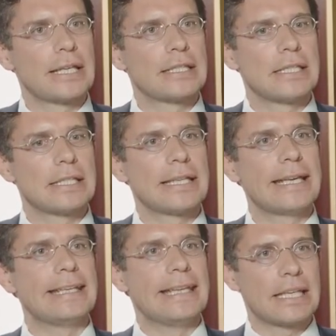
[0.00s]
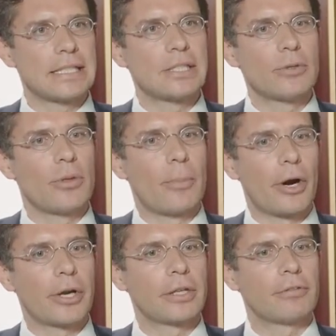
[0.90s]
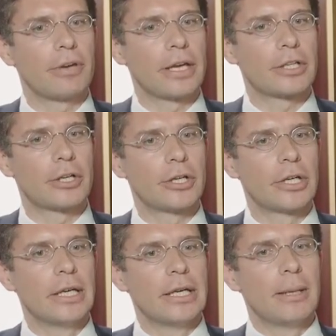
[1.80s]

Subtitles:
existing next to the market factor,